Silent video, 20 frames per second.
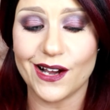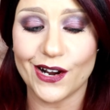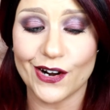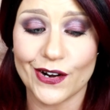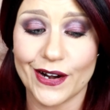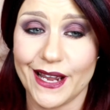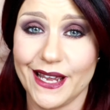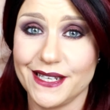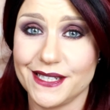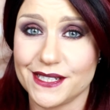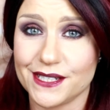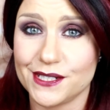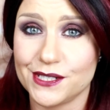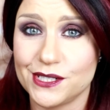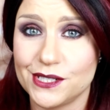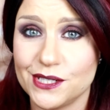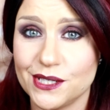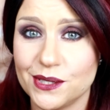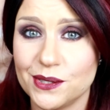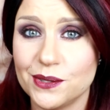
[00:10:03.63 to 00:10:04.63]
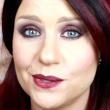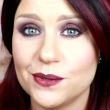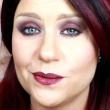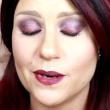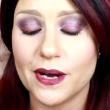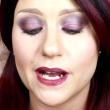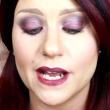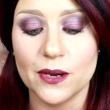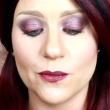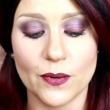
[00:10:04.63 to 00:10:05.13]
Alright, so
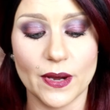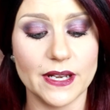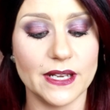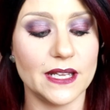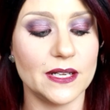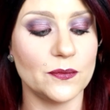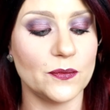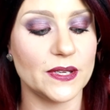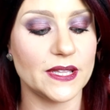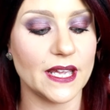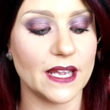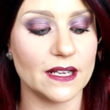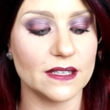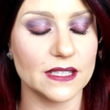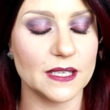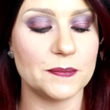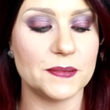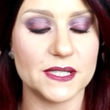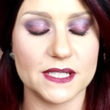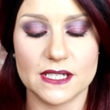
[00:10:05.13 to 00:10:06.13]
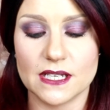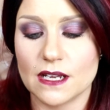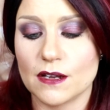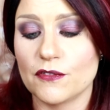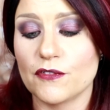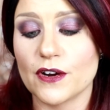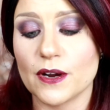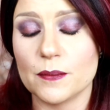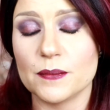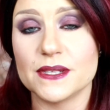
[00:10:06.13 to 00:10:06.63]
I went in with a lipstick
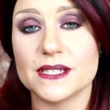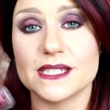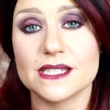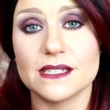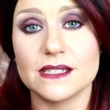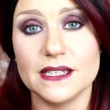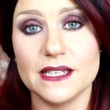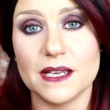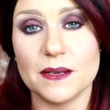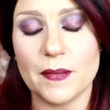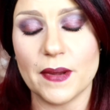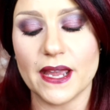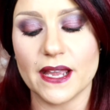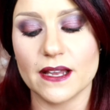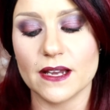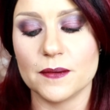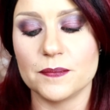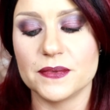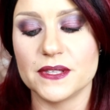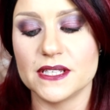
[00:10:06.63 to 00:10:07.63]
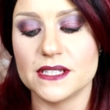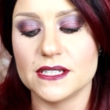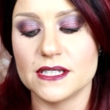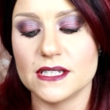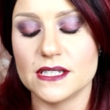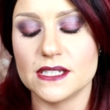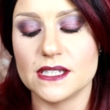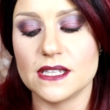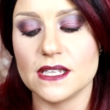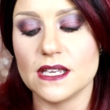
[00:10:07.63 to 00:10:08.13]
from Sleek Makeup. This
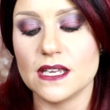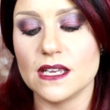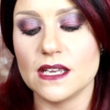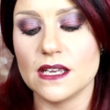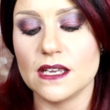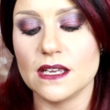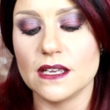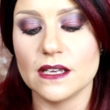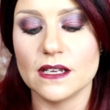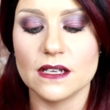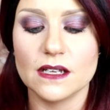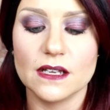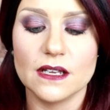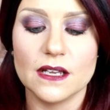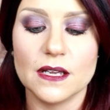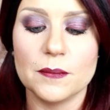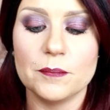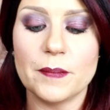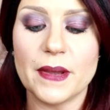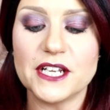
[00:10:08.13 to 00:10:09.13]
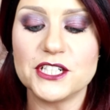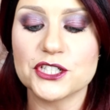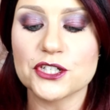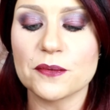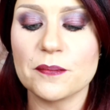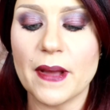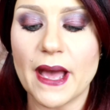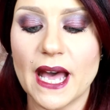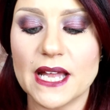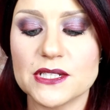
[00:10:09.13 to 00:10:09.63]
is the
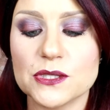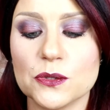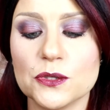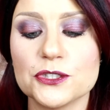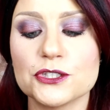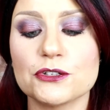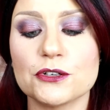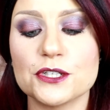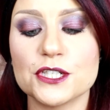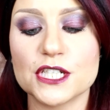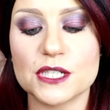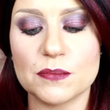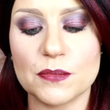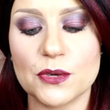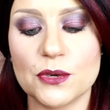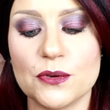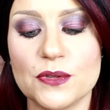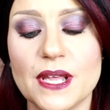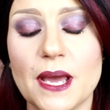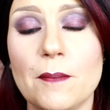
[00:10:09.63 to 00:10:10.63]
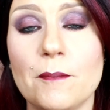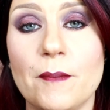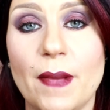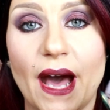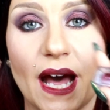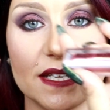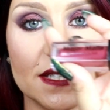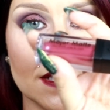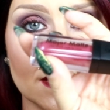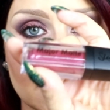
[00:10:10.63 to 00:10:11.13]
Major Matte Ultra Smooth
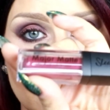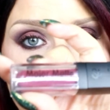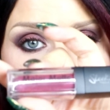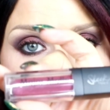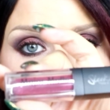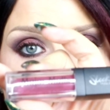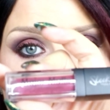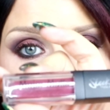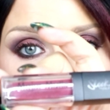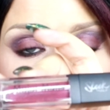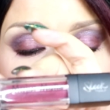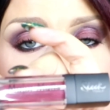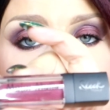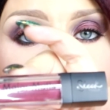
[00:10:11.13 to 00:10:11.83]
Matte Lip Cream.